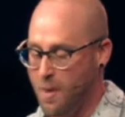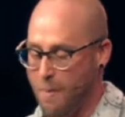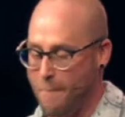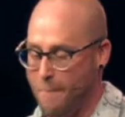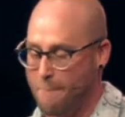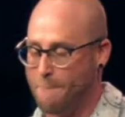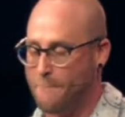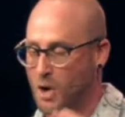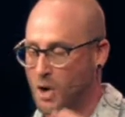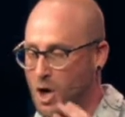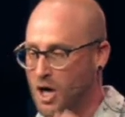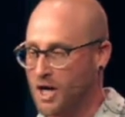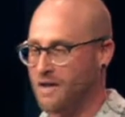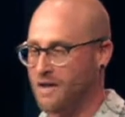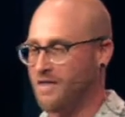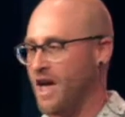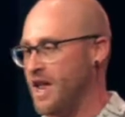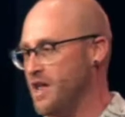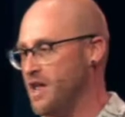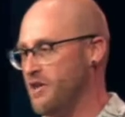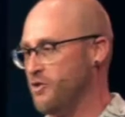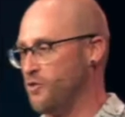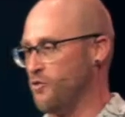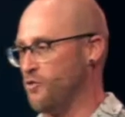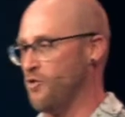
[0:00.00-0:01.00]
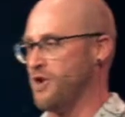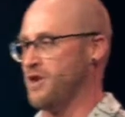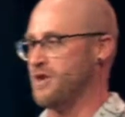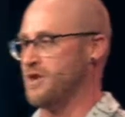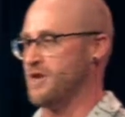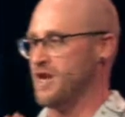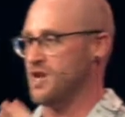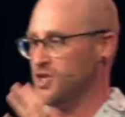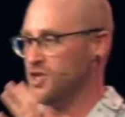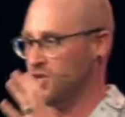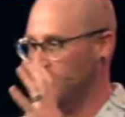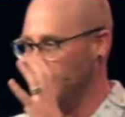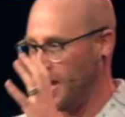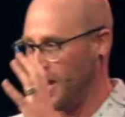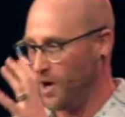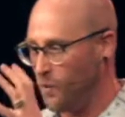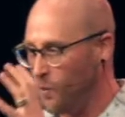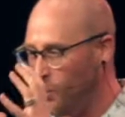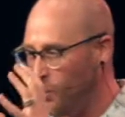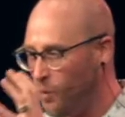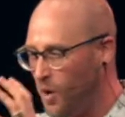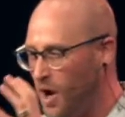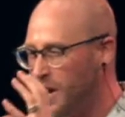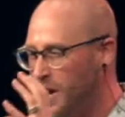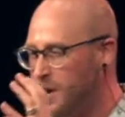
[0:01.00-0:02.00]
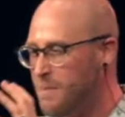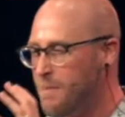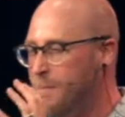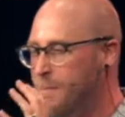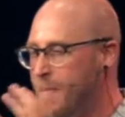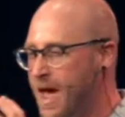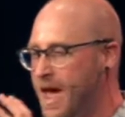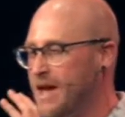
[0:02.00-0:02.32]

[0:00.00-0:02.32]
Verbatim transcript: book that he's written into like one